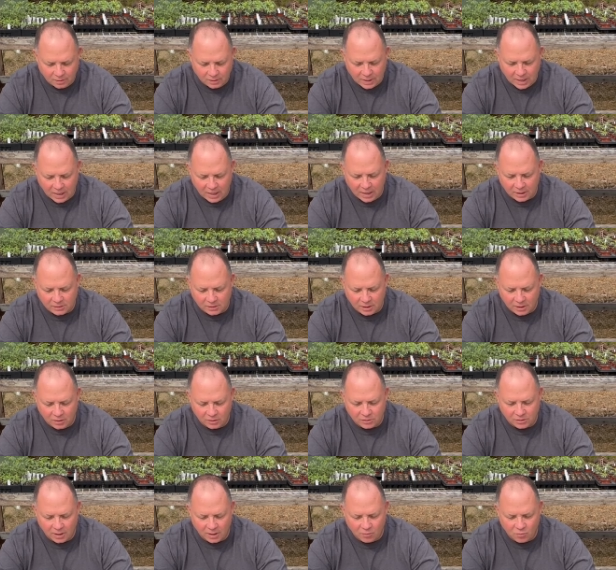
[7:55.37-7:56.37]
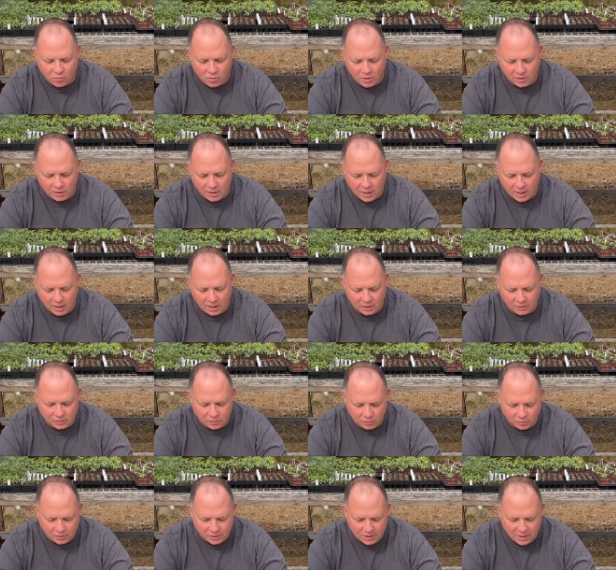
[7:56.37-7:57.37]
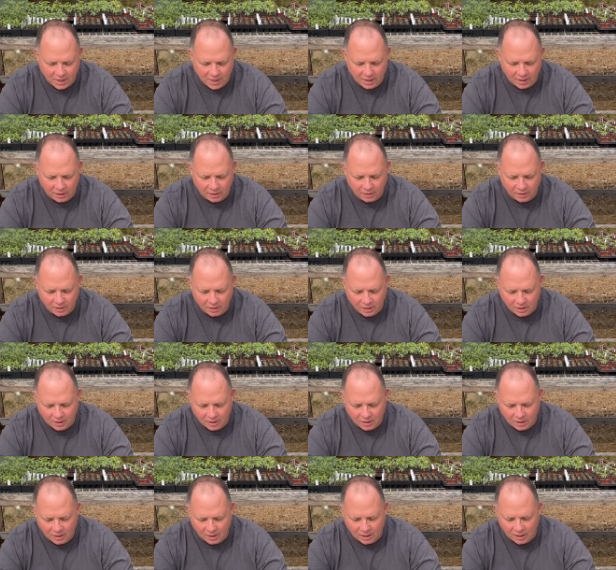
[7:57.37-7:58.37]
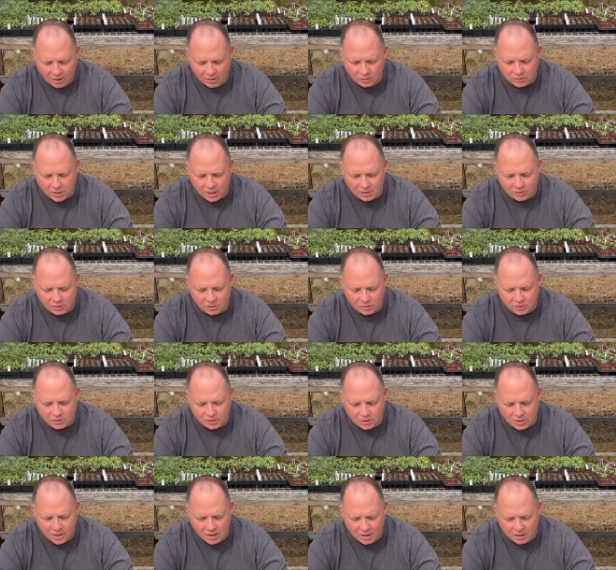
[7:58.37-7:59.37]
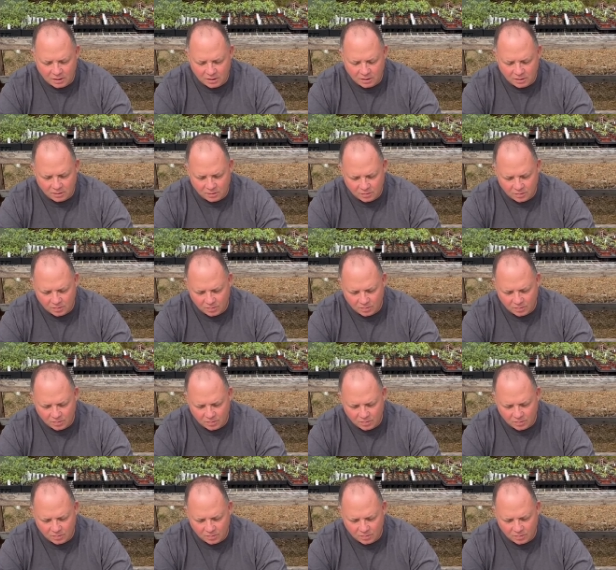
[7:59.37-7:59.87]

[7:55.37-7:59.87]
That actually looks like 1 there, so 10. It looks like there's 10